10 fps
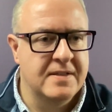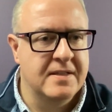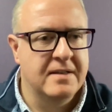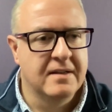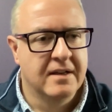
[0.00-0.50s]

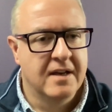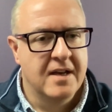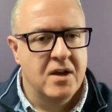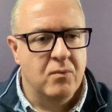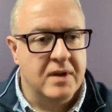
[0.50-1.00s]
that
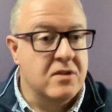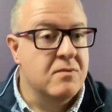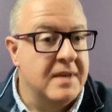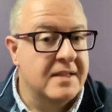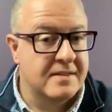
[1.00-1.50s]
when you
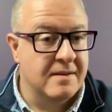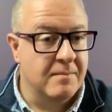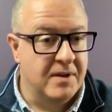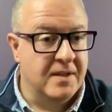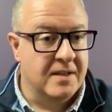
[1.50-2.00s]
meet
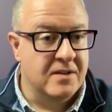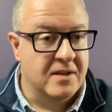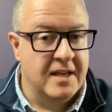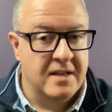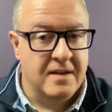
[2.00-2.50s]
somebody
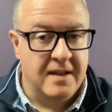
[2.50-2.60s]
and